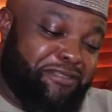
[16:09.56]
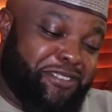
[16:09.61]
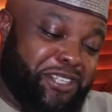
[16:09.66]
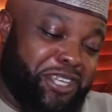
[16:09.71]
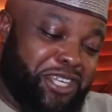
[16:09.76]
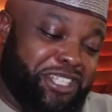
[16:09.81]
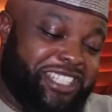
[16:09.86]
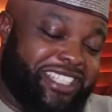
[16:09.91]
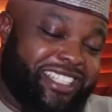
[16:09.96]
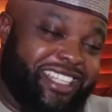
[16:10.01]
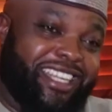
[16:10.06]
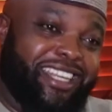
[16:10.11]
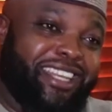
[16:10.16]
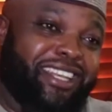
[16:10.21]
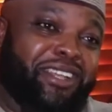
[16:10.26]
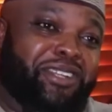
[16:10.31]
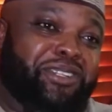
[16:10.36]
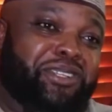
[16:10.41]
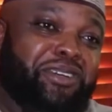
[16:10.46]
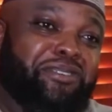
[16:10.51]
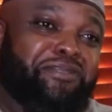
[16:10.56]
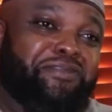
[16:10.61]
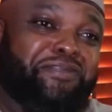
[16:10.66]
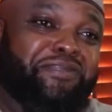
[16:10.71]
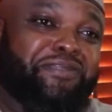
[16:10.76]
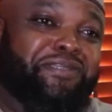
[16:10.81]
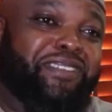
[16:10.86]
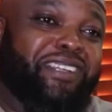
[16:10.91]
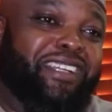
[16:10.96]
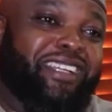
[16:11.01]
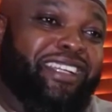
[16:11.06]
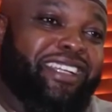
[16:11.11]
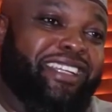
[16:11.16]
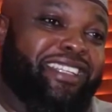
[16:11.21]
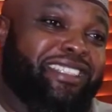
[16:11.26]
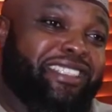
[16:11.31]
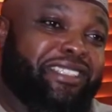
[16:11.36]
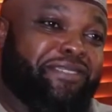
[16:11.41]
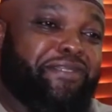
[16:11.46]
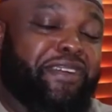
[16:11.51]
touched a lot of
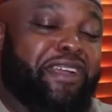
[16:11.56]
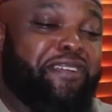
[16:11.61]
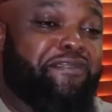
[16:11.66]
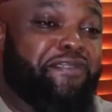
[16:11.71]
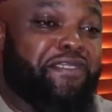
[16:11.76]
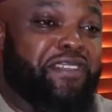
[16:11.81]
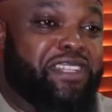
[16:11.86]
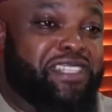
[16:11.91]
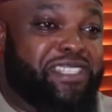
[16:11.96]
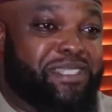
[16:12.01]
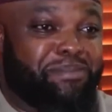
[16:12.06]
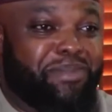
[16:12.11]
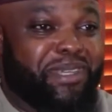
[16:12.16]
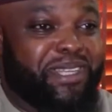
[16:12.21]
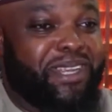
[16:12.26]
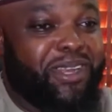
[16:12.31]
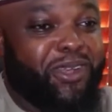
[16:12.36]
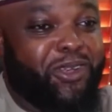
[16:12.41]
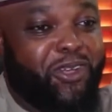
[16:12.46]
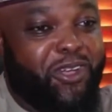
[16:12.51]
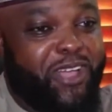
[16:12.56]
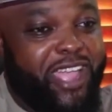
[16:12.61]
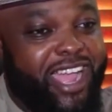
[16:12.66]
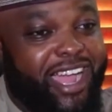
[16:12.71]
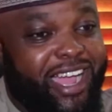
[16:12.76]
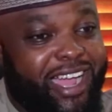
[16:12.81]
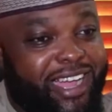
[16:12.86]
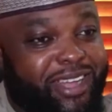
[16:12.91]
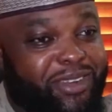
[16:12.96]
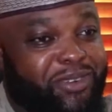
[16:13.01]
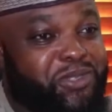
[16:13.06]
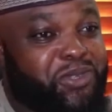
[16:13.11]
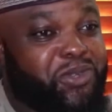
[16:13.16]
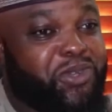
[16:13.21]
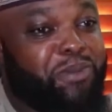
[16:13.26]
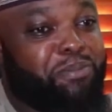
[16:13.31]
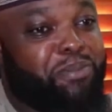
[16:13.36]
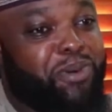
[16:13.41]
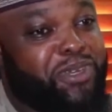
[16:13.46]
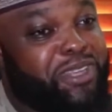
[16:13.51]
different fields, being a lawyer,
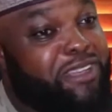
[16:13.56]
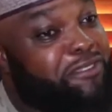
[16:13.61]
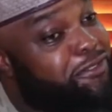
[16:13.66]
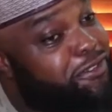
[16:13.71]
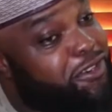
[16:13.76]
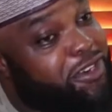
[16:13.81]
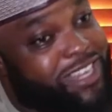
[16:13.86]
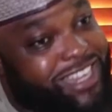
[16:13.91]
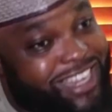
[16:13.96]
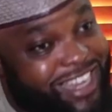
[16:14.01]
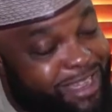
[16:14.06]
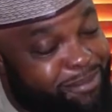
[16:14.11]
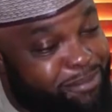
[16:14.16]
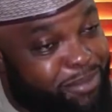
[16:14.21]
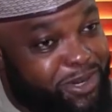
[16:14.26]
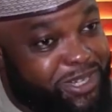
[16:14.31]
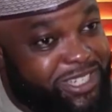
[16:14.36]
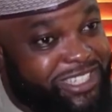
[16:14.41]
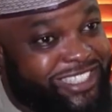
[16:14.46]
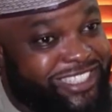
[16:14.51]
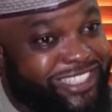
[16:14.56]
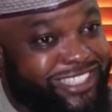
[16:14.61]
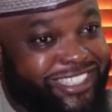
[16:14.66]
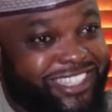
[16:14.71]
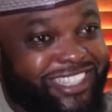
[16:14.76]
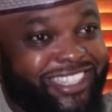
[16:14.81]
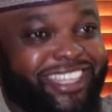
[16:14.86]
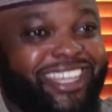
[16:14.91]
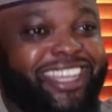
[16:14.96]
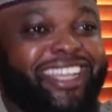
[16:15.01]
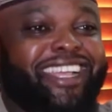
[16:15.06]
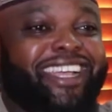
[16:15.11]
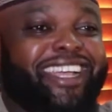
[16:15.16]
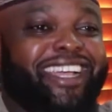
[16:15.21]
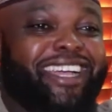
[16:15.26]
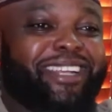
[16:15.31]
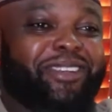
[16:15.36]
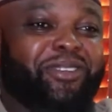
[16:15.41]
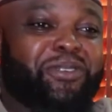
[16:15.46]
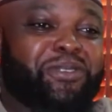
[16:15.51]
also a frontline politician,
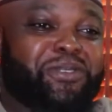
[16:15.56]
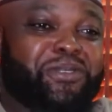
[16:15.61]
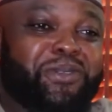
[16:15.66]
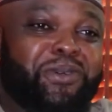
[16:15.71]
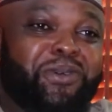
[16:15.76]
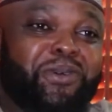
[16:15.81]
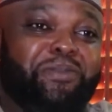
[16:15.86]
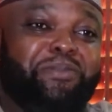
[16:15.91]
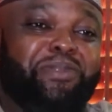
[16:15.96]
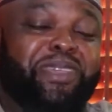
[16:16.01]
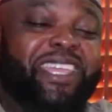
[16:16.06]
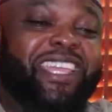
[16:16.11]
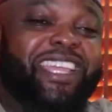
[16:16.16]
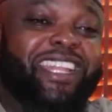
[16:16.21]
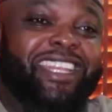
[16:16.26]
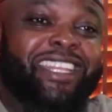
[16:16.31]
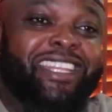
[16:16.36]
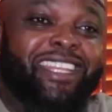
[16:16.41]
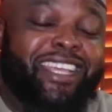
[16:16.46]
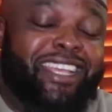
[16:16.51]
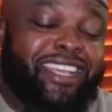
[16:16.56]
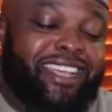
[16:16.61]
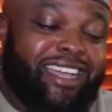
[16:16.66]
and also being